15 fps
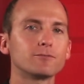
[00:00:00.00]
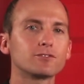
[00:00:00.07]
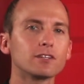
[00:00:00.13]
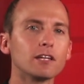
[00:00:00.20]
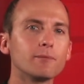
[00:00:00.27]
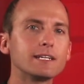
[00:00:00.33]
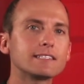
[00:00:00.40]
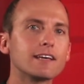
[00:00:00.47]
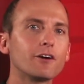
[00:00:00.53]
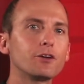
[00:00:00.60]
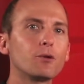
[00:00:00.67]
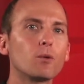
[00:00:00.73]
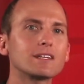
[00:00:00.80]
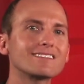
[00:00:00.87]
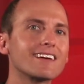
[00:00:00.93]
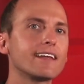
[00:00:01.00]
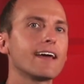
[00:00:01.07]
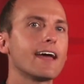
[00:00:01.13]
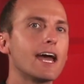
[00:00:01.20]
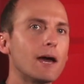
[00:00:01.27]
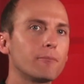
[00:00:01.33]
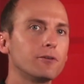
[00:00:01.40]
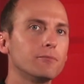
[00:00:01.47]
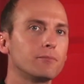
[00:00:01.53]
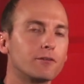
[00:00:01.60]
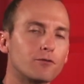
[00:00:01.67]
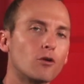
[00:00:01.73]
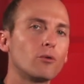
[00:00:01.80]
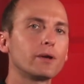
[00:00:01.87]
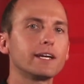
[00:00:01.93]
so let me tell you what's going to happen
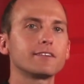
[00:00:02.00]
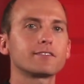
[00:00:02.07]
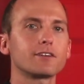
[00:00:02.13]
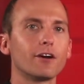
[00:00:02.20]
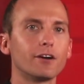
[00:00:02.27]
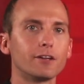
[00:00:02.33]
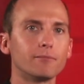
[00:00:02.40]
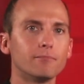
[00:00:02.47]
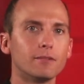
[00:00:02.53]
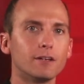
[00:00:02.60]
before we get started.